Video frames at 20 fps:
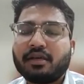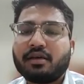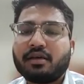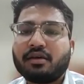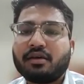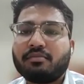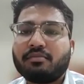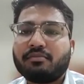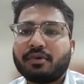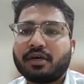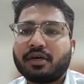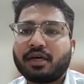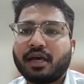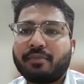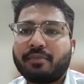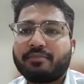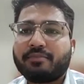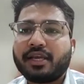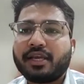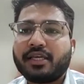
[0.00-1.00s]

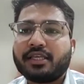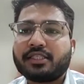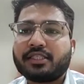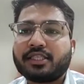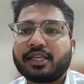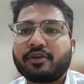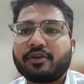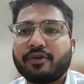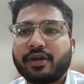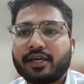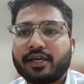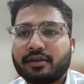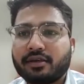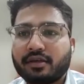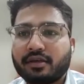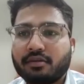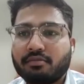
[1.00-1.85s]
apply is required,